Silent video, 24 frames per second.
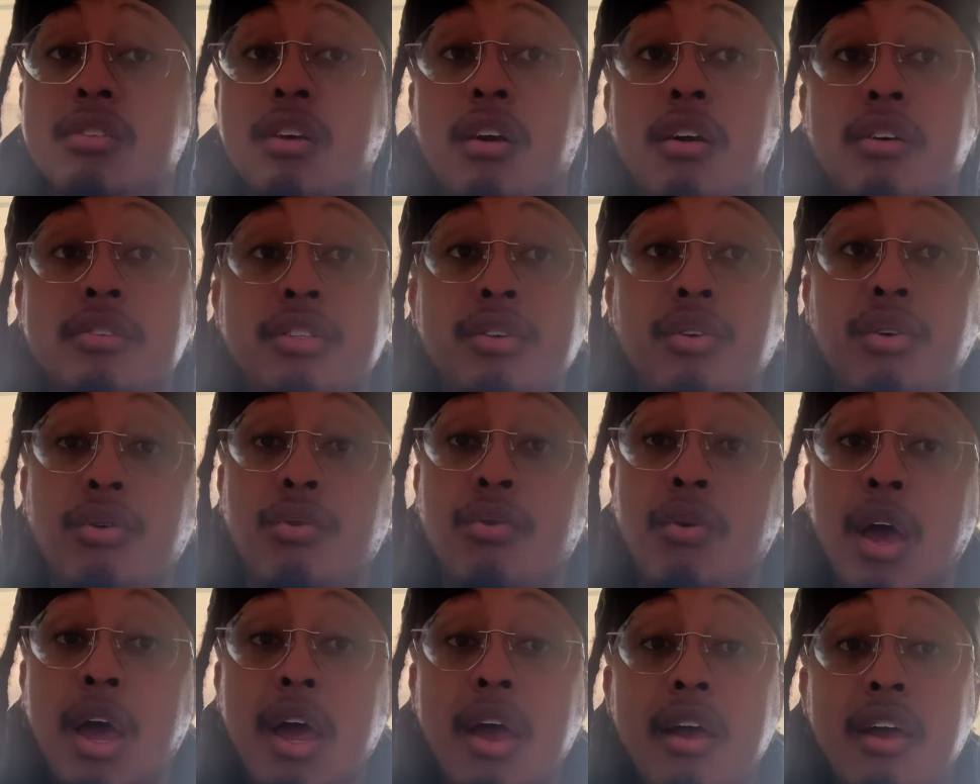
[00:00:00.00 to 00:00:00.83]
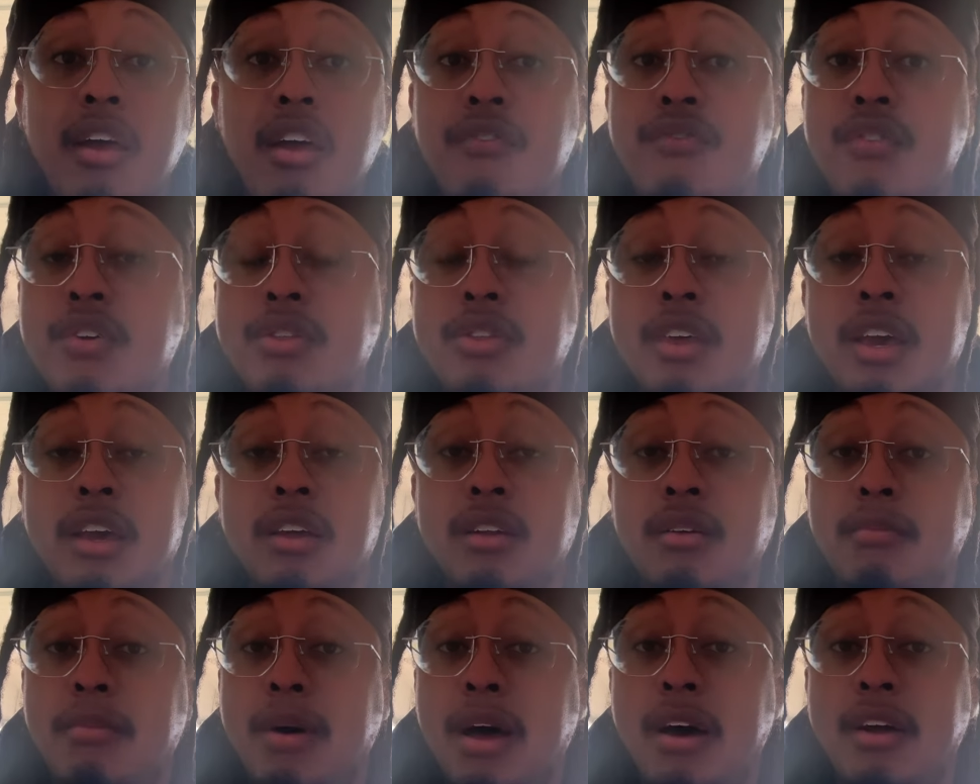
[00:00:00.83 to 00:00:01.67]
Also, if you're
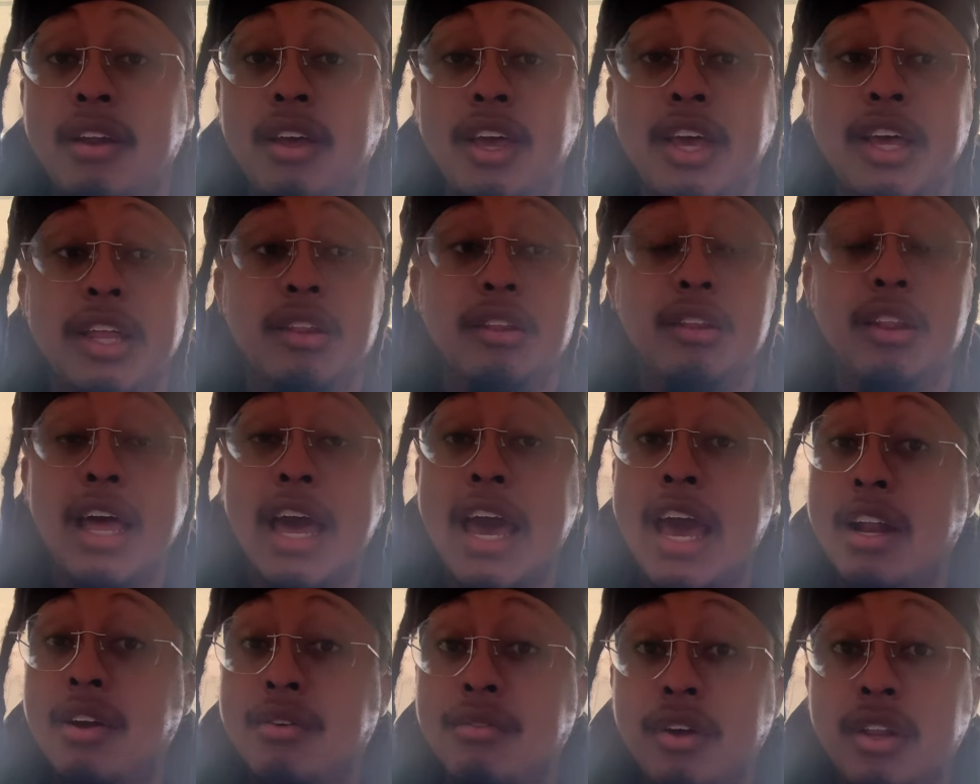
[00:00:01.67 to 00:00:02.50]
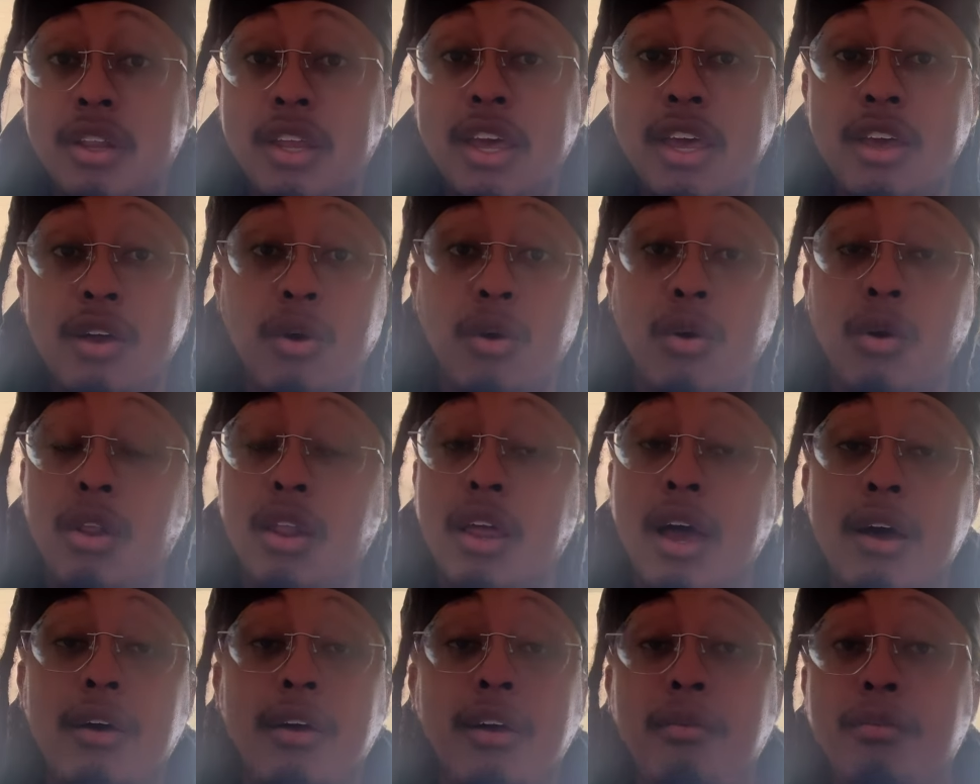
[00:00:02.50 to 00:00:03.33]
thinking about it laterally, it will
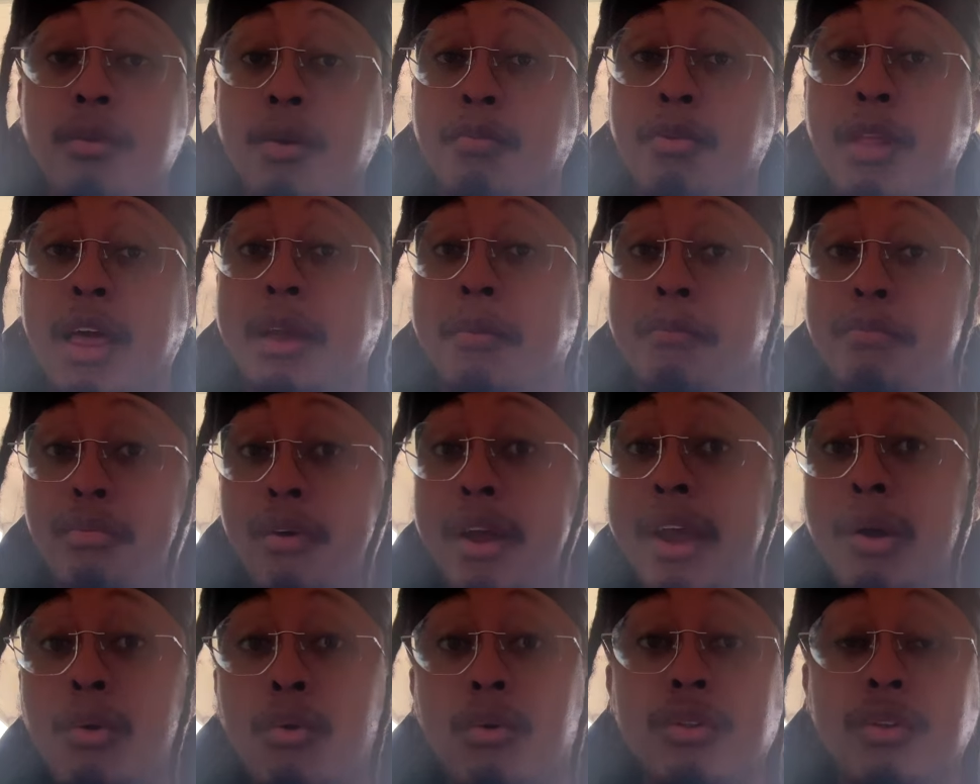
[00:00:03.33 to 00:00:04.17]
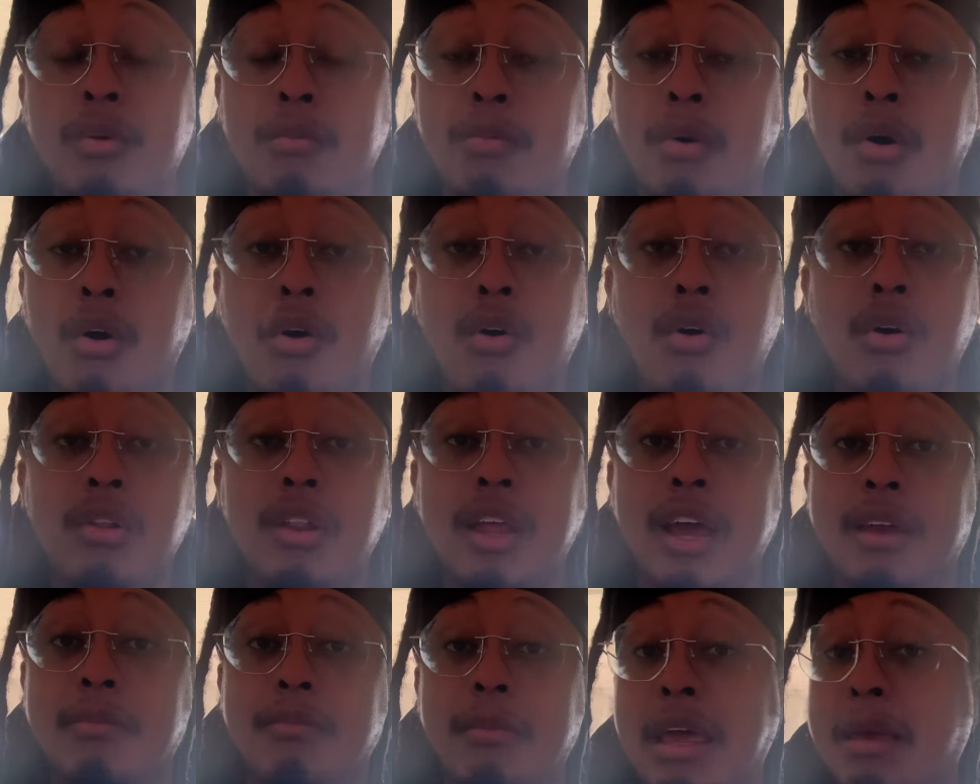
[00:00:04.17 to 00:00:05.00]
allow him to like break on the ball.
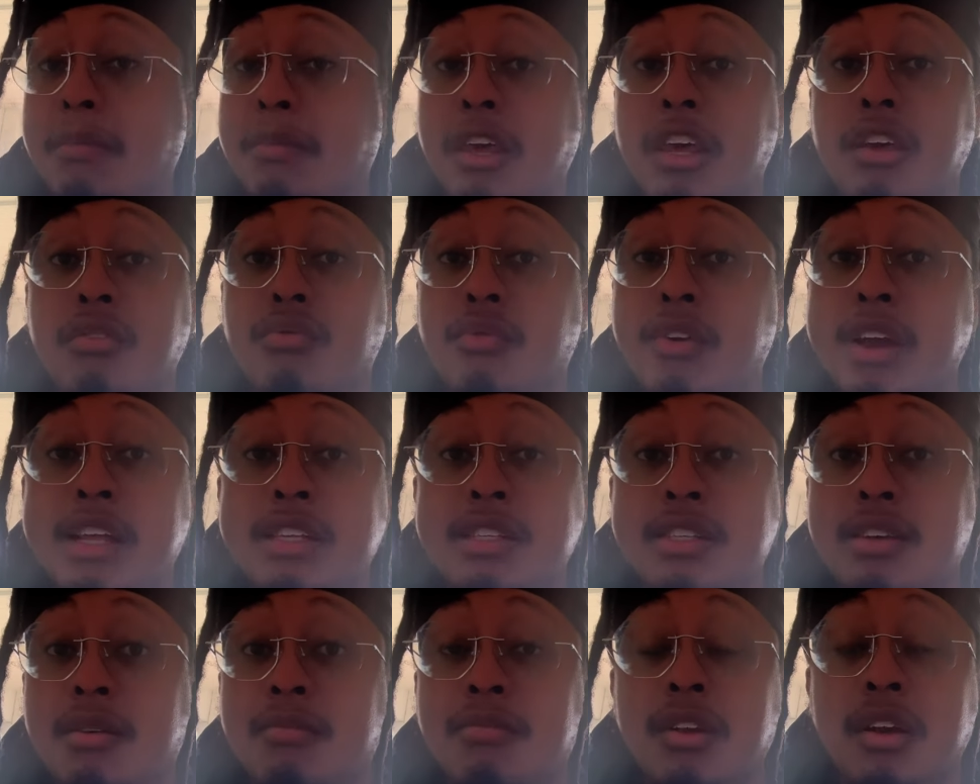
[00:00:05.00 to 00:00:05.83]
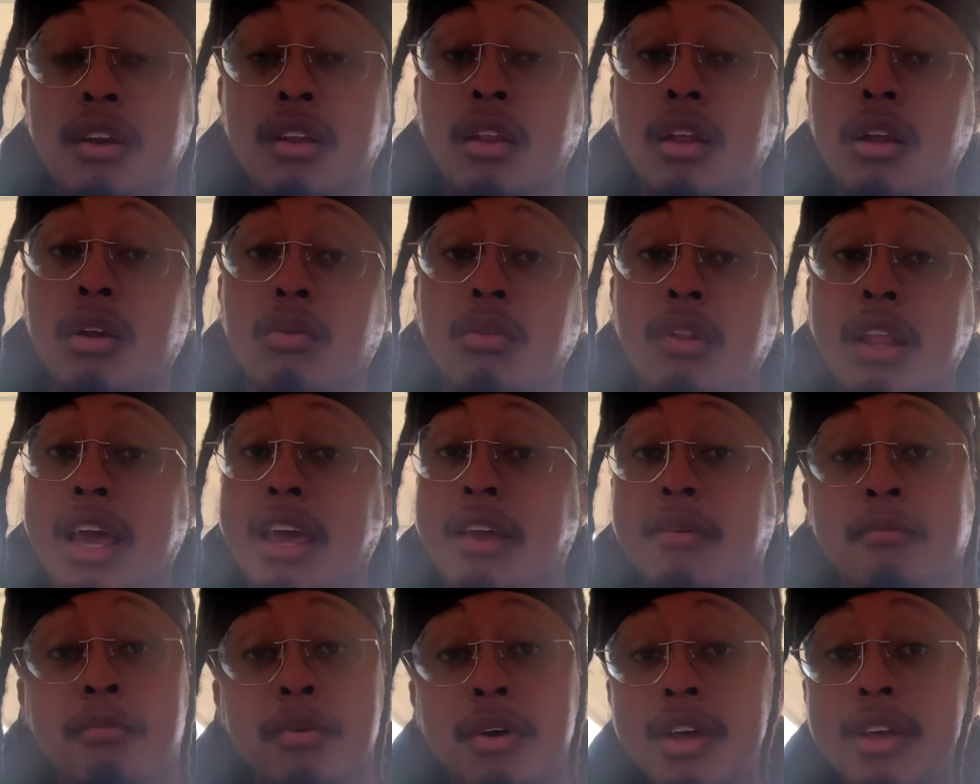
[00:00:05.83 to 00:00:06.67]
Like maybe he reads something a little
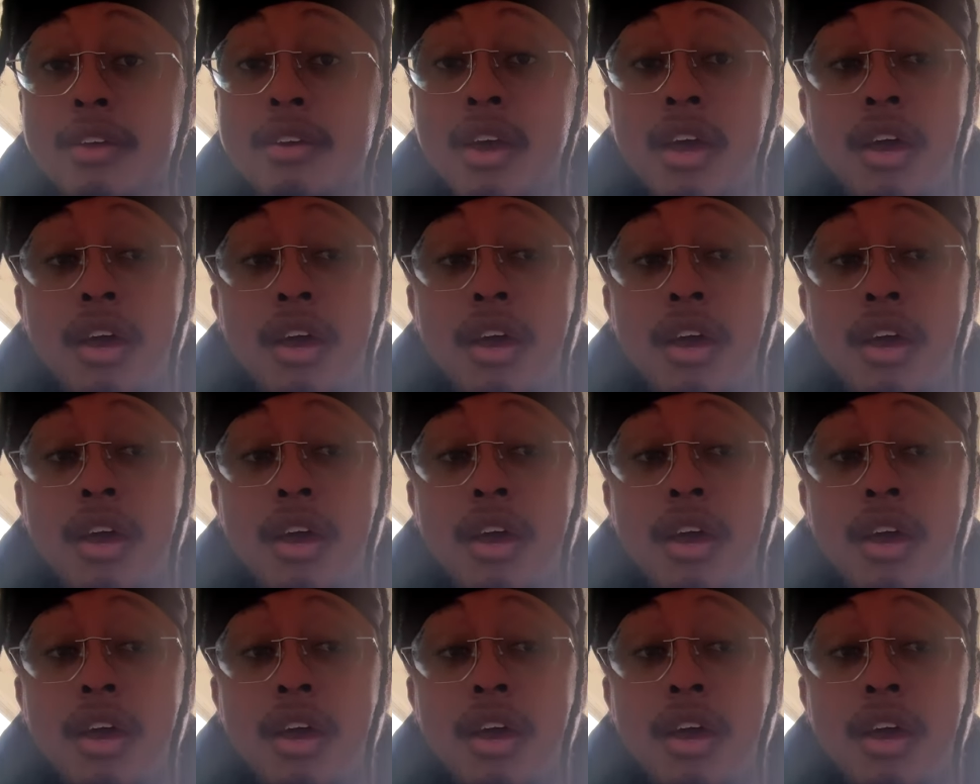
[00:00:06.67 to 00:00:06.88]
late, but